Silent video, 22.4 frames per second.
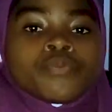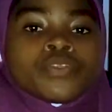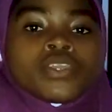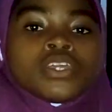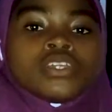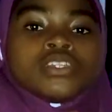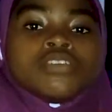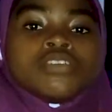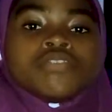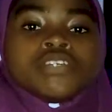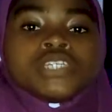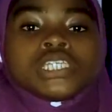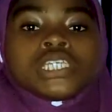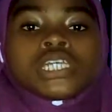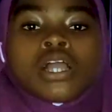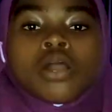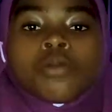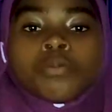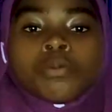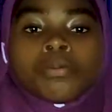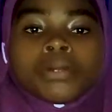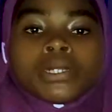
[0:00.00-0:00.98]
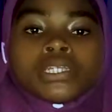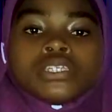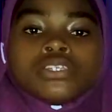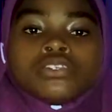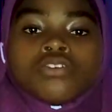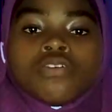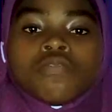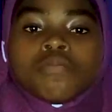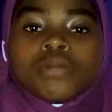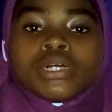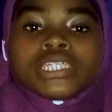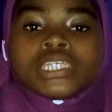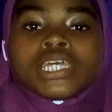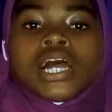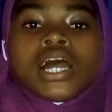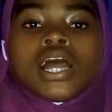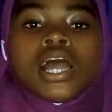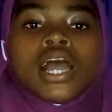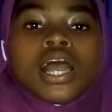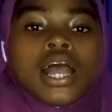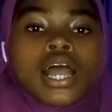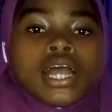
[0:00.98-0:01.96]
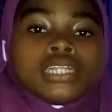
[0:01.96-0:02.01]
the physical properties of matter
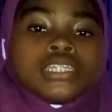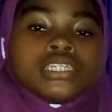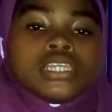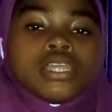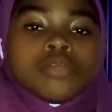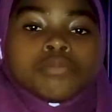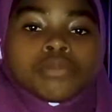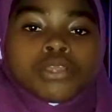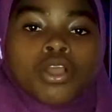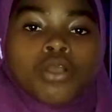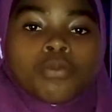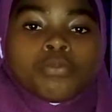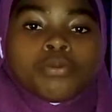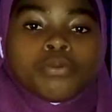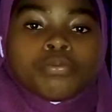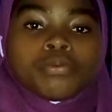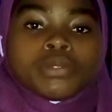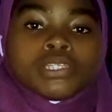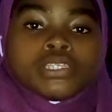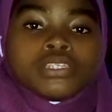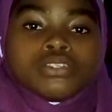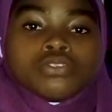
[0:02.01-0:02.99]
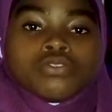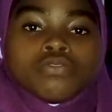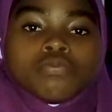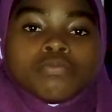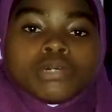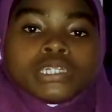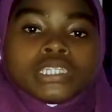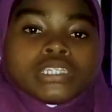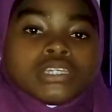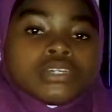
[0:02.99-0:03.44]
and the chemical properties of matter.